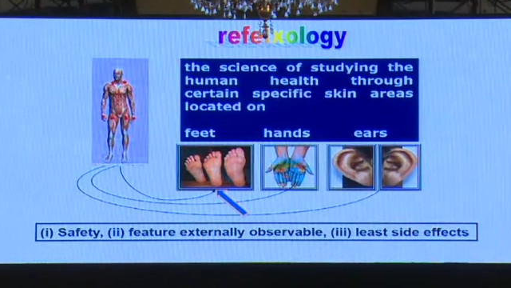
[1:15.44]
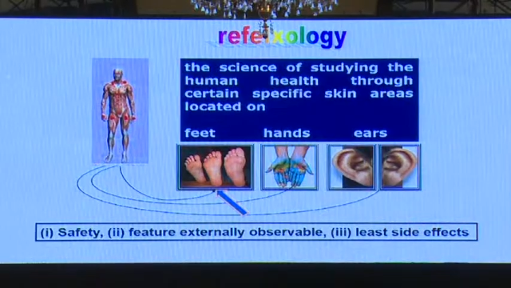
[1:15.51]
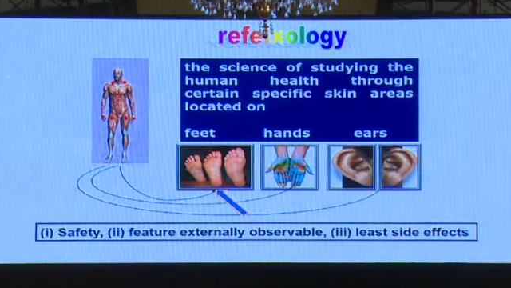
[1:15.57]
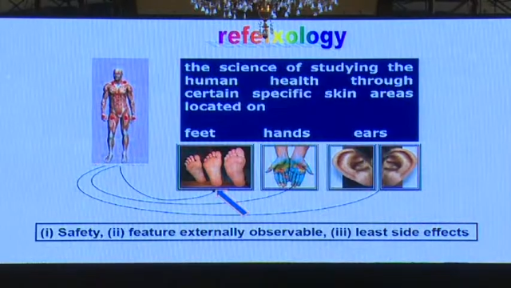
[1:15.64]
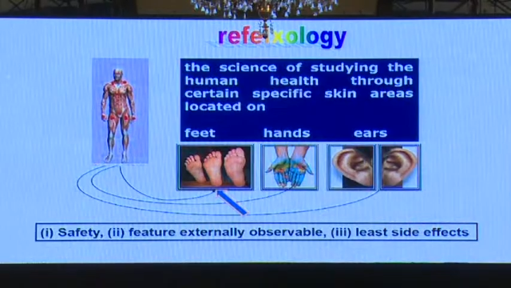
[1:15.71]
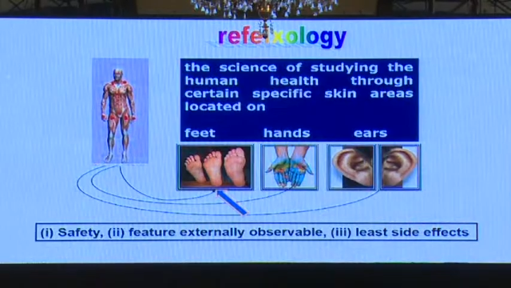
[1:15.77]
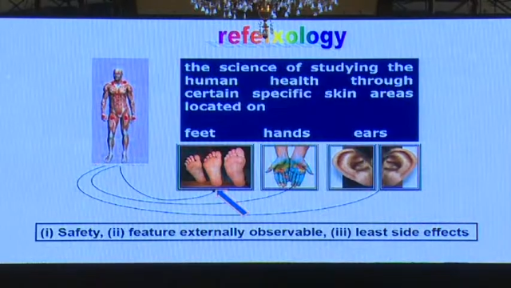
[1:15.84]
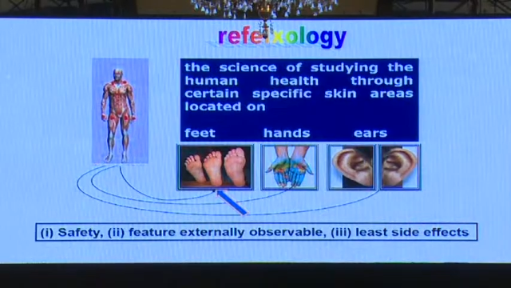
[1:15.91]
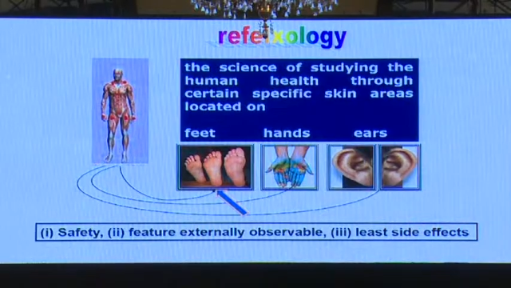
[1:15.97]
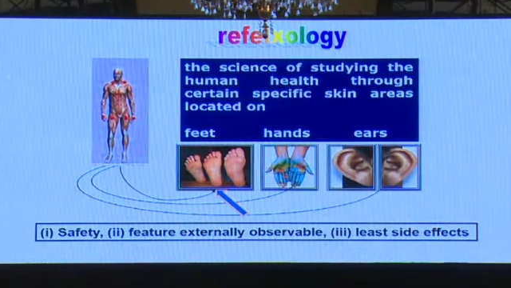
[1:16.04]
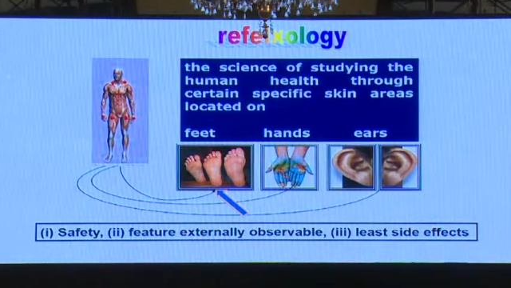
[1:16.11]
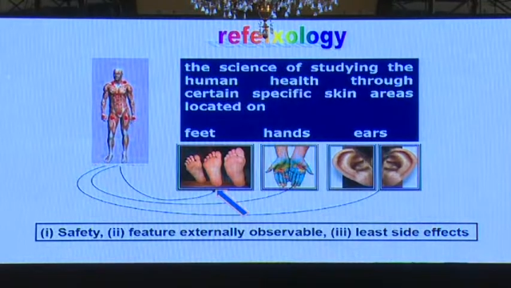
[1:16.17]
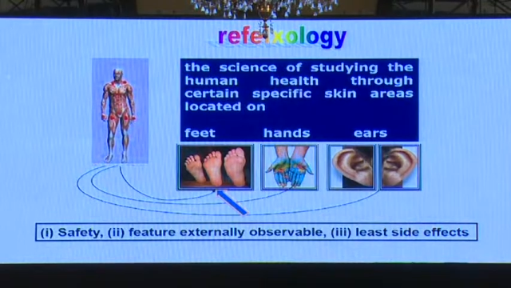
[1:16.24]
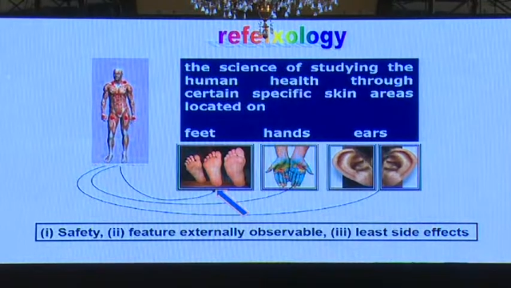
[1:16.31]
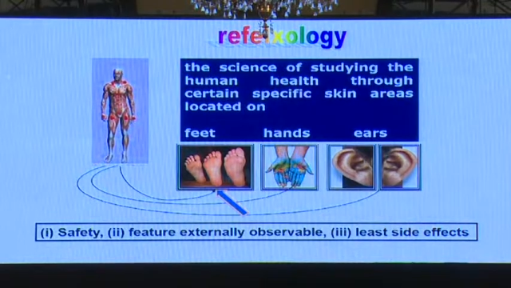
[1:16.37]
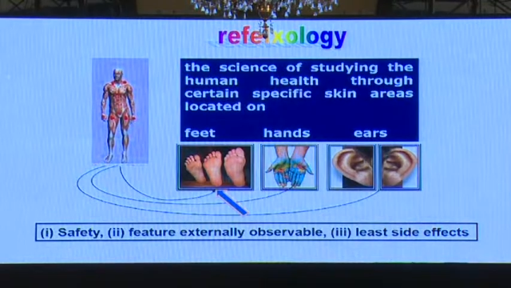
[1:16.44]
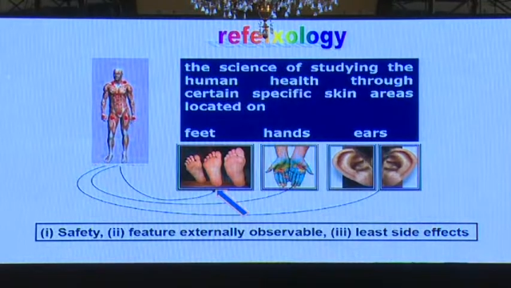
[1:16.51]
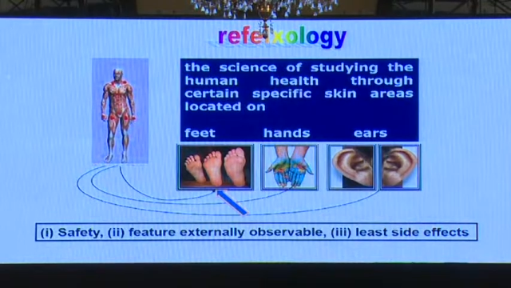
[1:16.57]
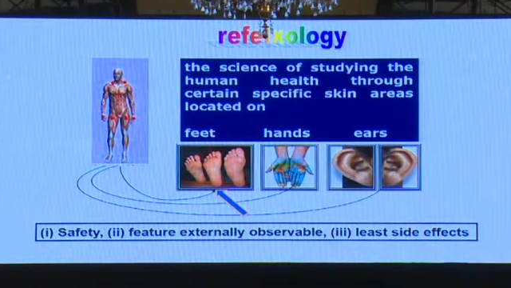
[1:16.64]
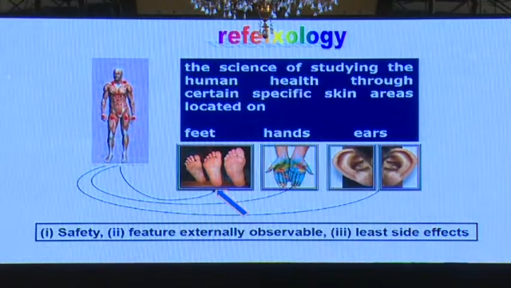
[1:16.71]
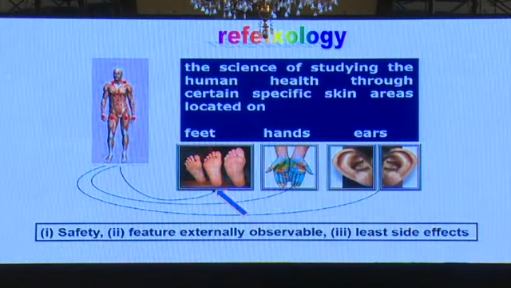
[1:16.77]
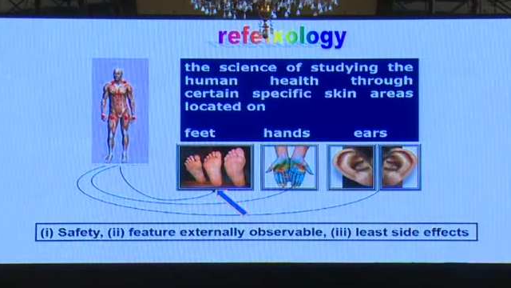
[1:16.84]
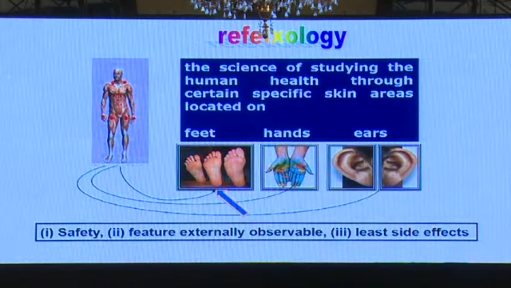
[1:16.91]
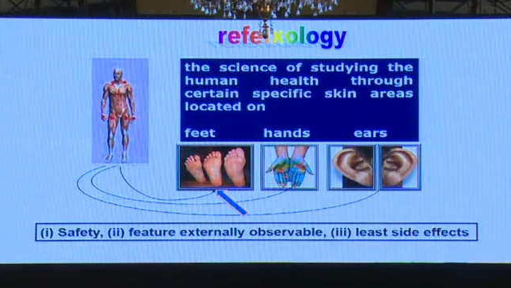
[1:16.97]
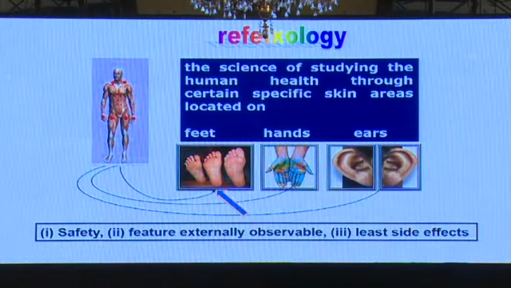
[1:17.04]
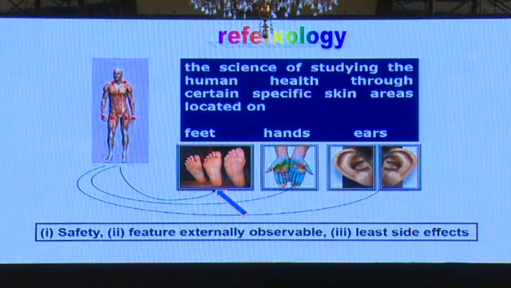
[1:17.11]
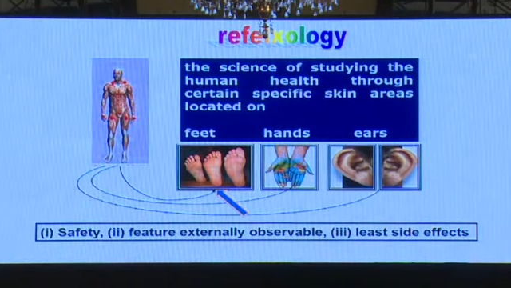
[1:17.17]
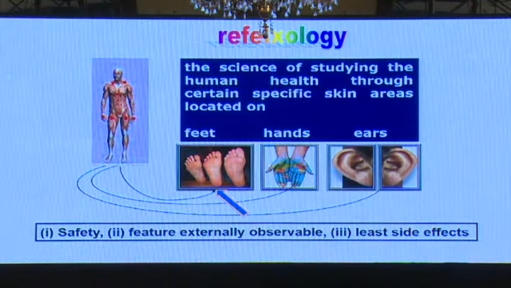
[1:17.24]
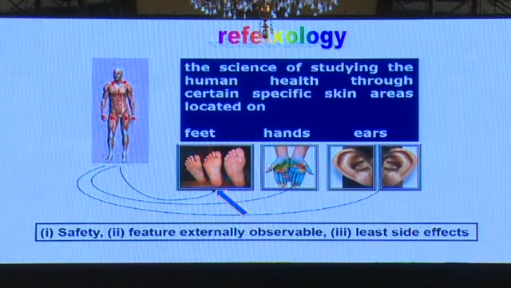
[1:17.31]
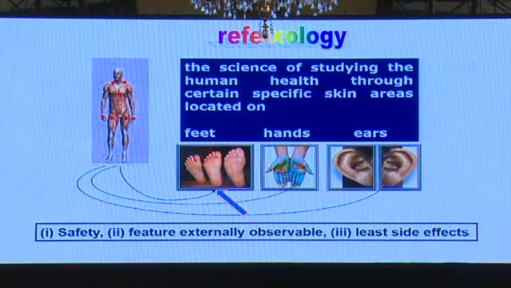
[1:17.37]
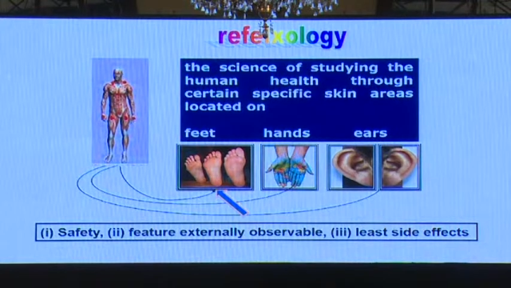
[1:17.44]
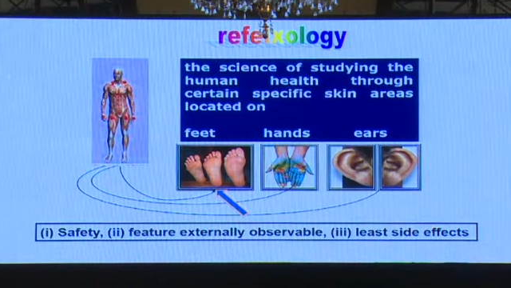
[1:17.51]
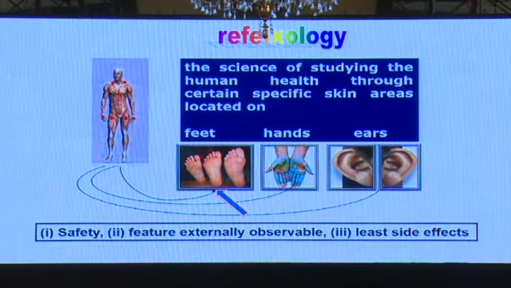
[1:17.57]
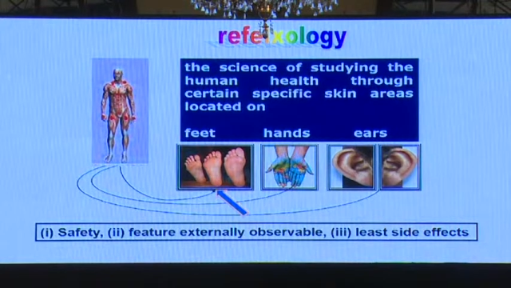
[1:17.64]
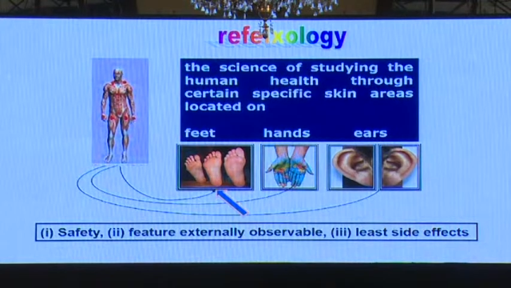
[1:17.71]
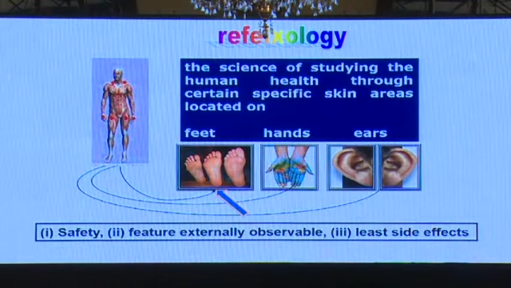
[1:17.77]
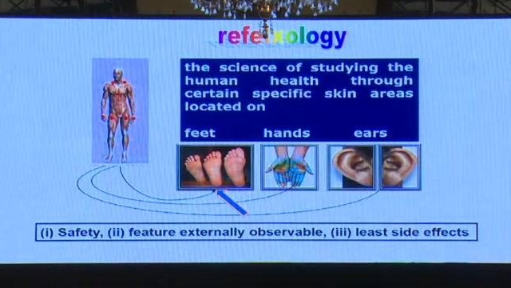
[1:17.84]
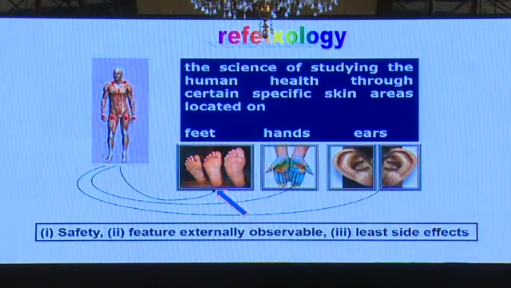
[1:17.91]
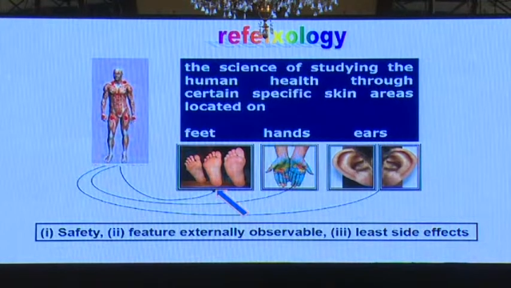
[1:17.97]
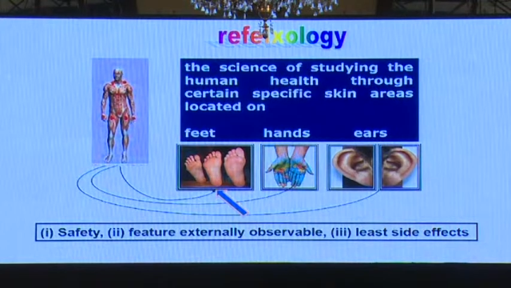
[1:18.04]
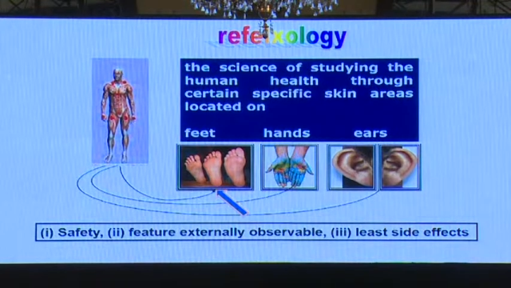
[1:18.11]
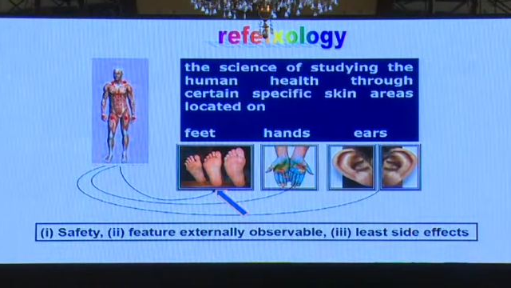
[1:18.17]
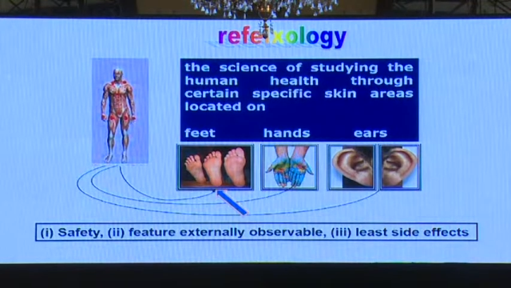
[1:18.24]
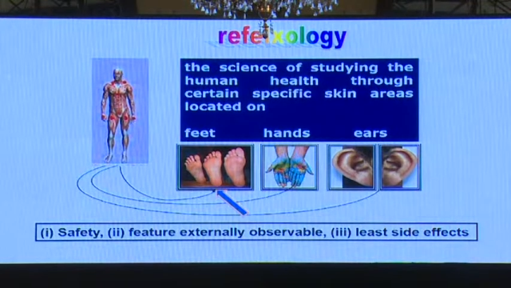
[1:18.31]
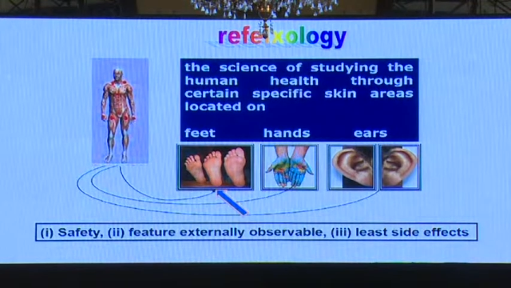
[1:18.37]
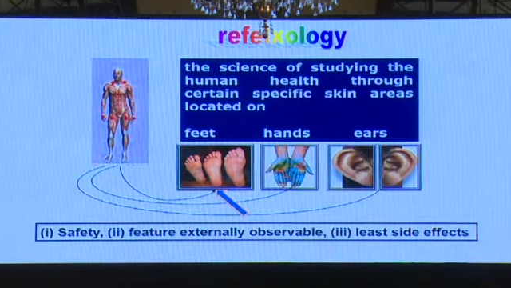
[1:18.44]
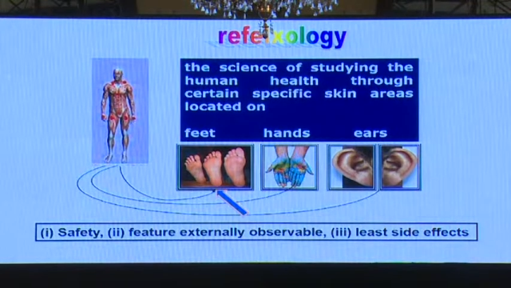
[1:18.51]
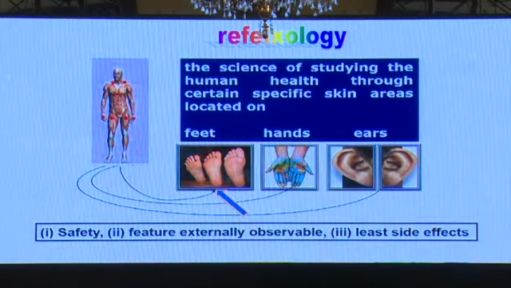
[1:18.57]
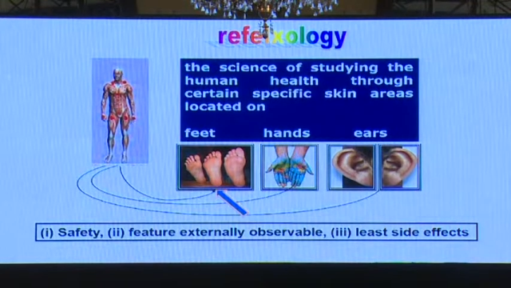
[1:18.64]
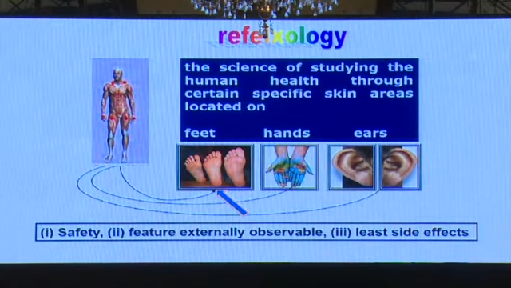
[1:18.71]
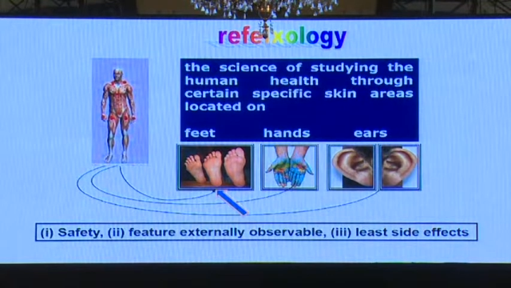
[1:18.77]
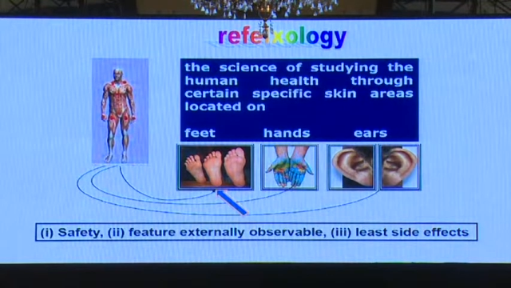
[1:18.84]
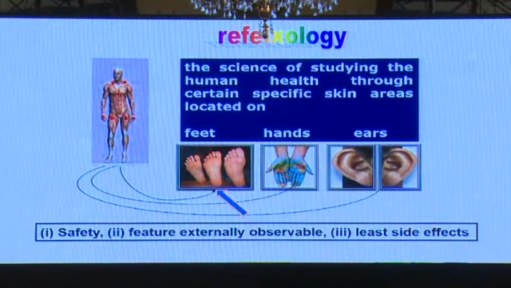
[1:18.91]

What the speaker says: Nobody's mouth can be seen.